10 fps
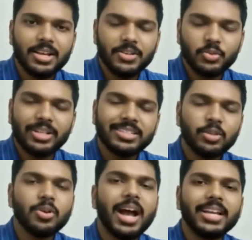So I'll see
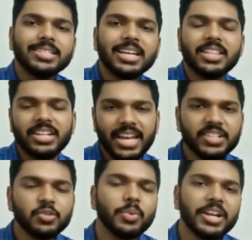you guys in the
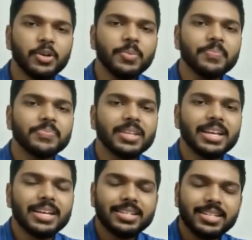next video.
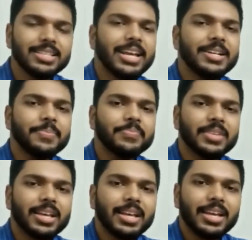Till then,
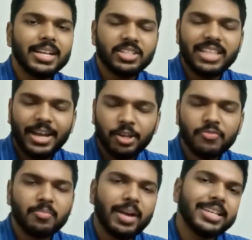it's a thank you
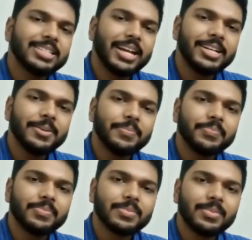from my side.
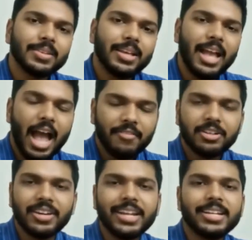Have a
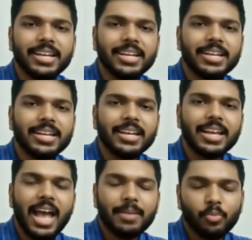great day,
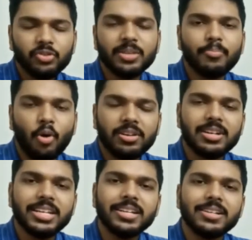and most
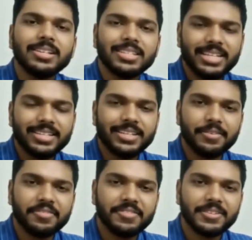importantly, stay
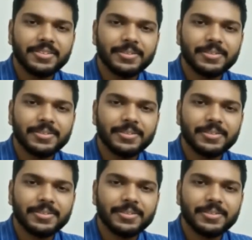safe.